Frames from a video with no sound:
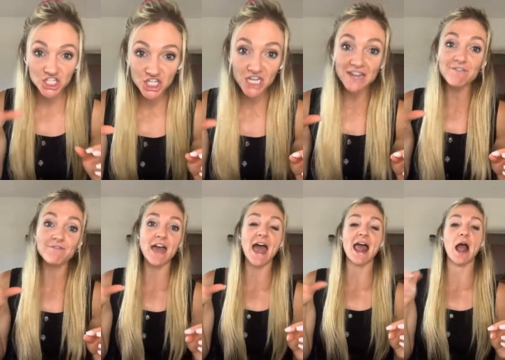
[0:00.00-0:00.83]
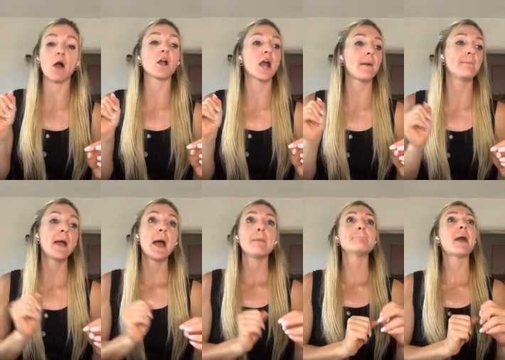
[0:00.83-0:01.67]
achieve that
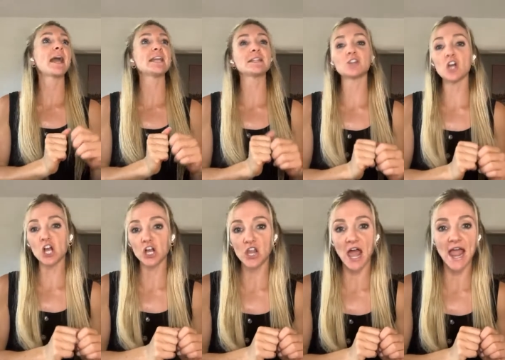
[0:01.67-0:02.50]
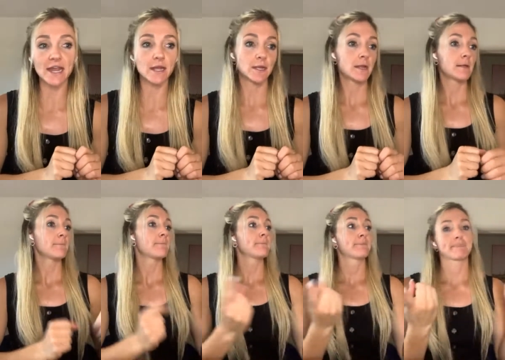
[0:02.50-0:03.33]
outcome might look like
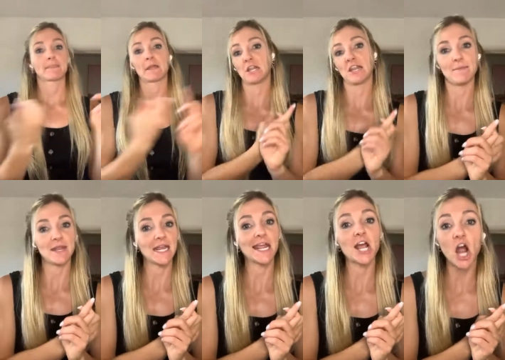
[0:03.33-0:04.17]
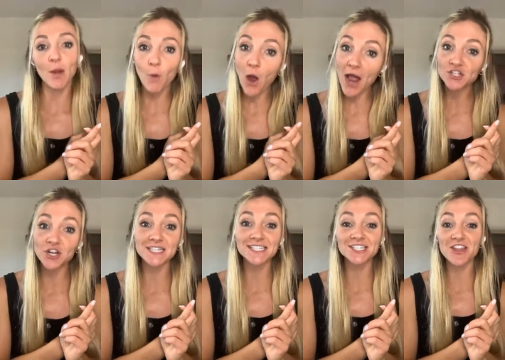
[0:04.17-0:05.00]
limiting
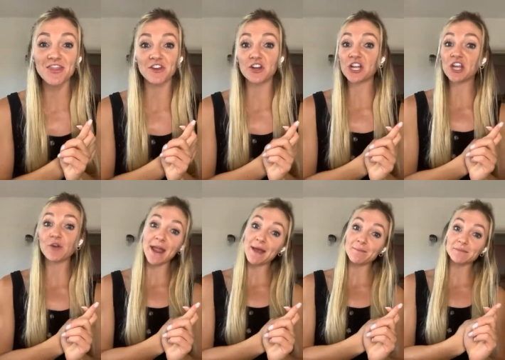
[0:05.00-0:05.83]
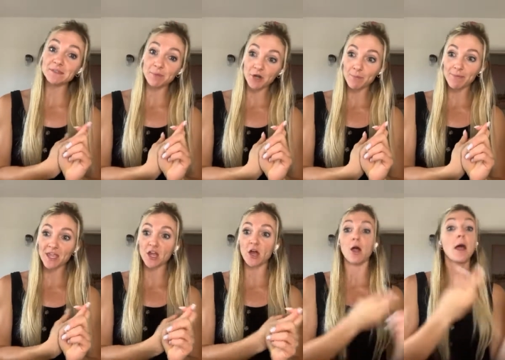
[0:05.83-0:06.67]
carbohydrates to 30 grams per
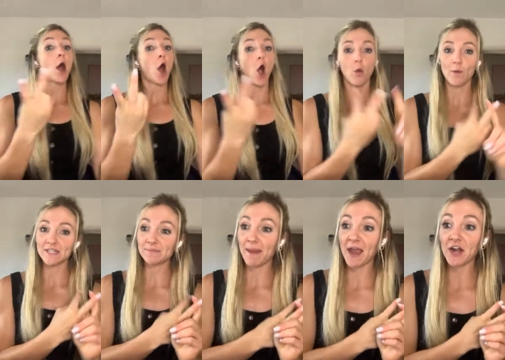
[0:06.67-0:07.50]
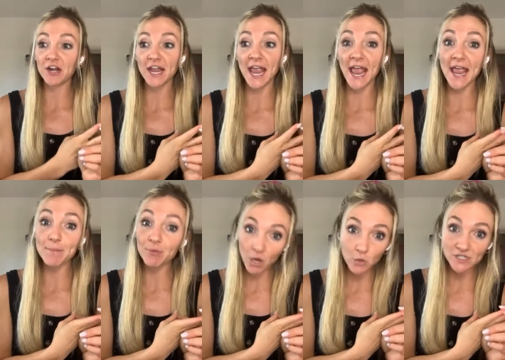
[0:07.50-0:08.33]
meal, always pairing
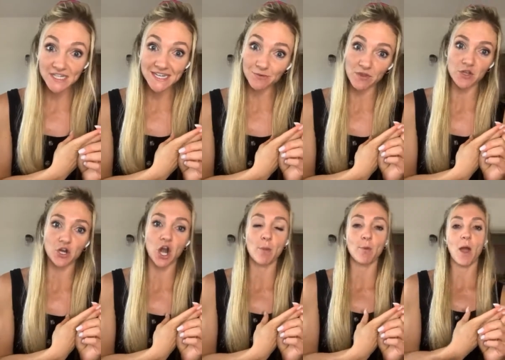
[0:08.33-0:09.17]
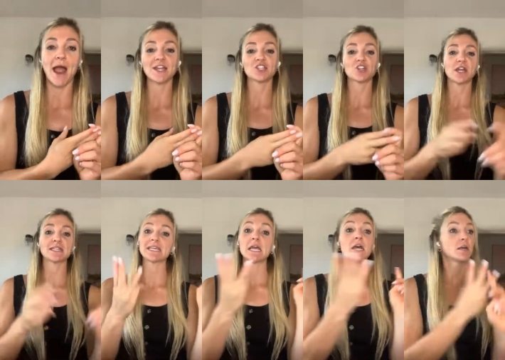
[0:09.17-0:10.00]
a protein with your
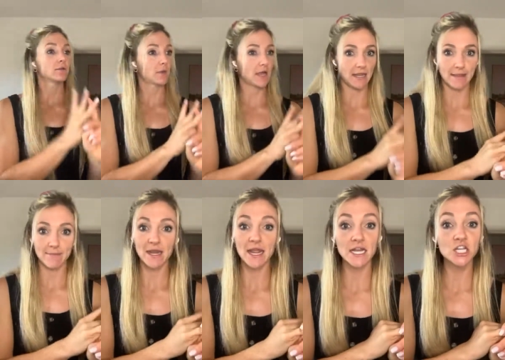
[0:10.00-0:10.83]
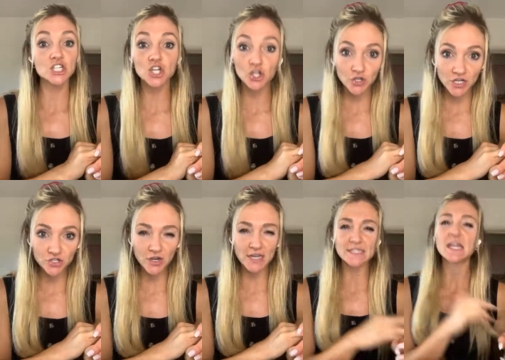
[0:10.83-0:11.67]
carbohydrates, eliminating
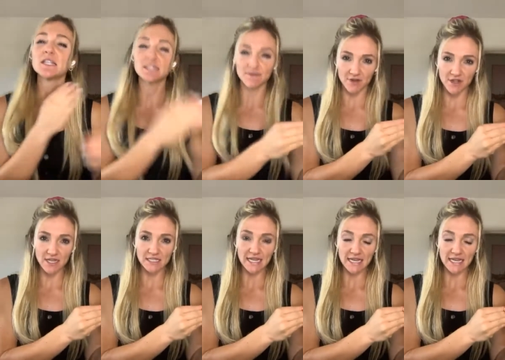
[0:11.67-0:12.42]
sugary drinks, different